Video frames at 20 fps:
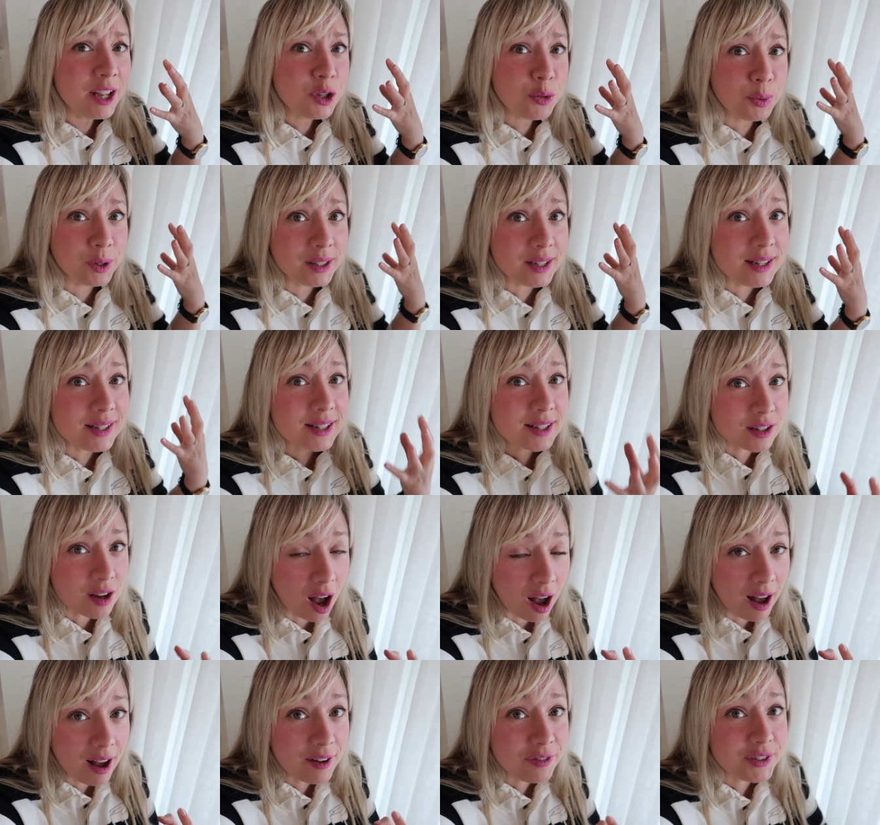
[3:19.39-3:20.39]
It's really
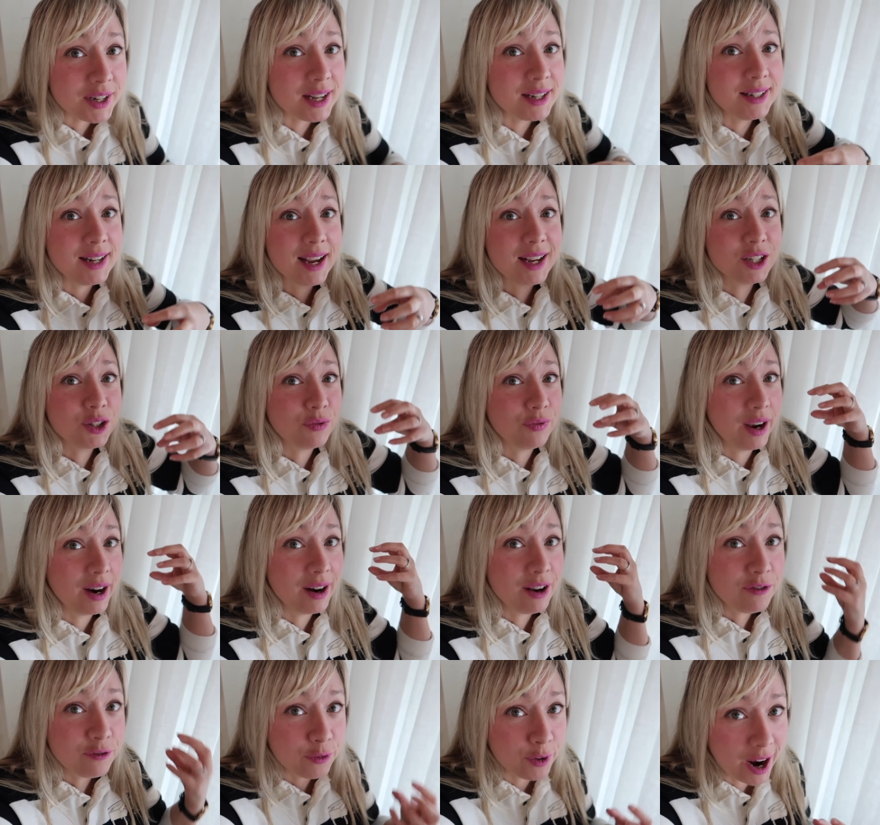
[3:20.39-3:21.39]
soft. It tastes
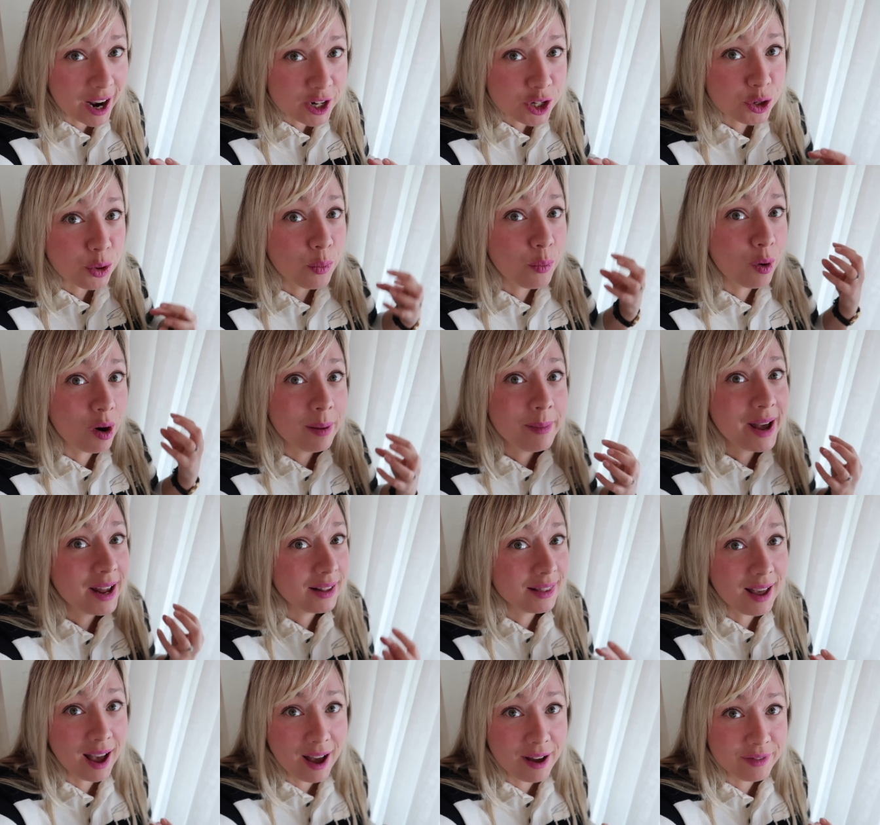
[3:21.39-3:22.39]
very fresh, warm out
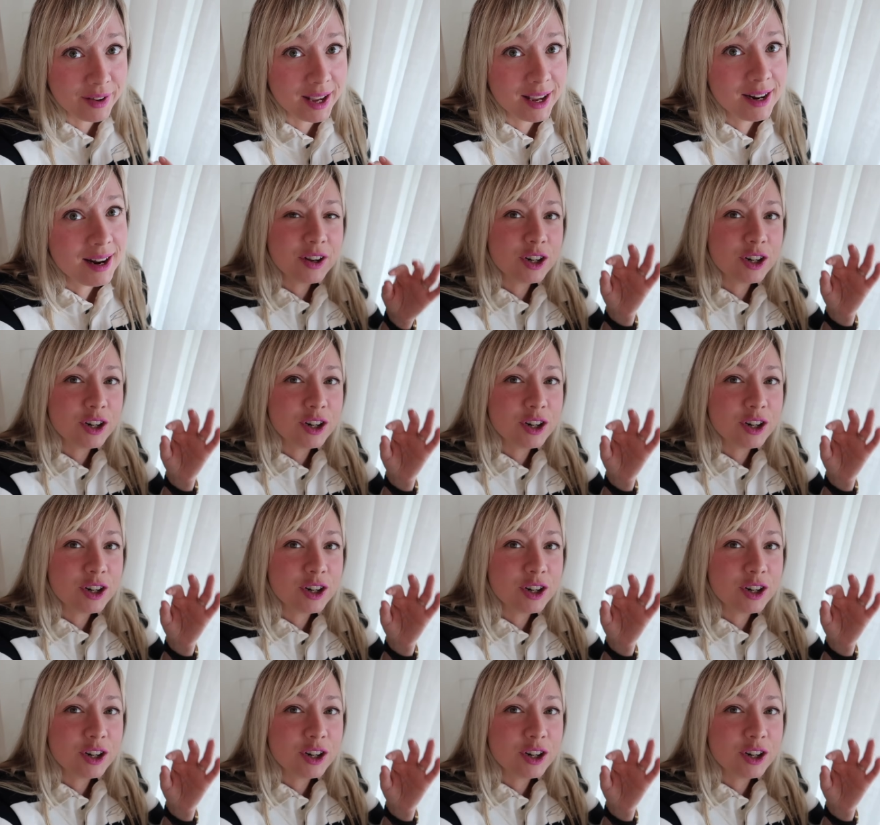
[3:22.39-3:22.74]
of the oven.